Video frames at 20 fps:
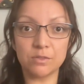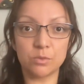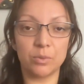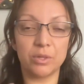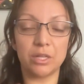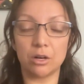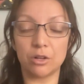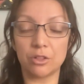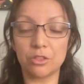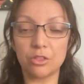
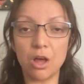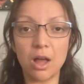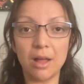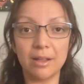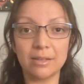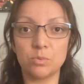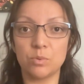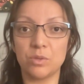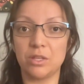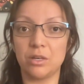within our
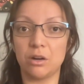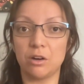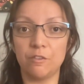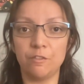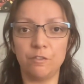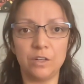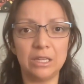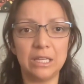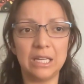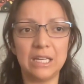thoughts, within our
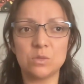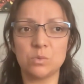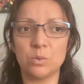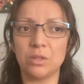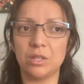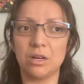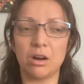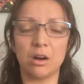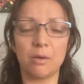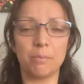feelings,
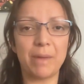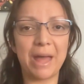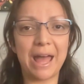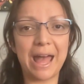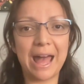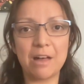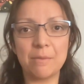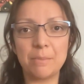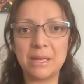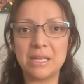within our
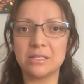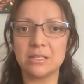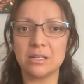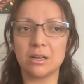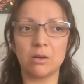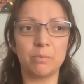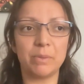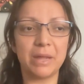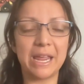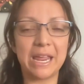habits,
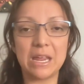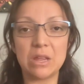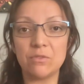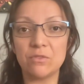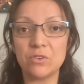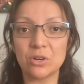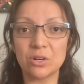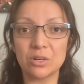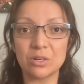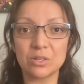our
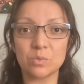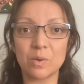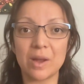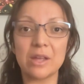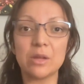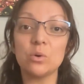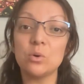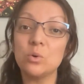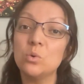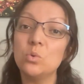behaviors,
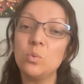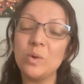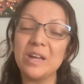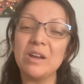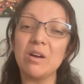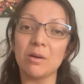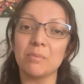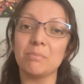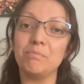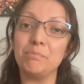right? Who we
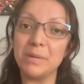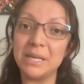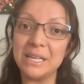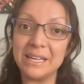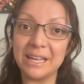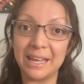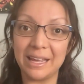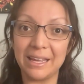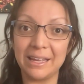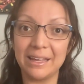are
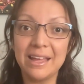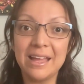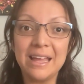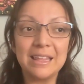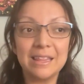being.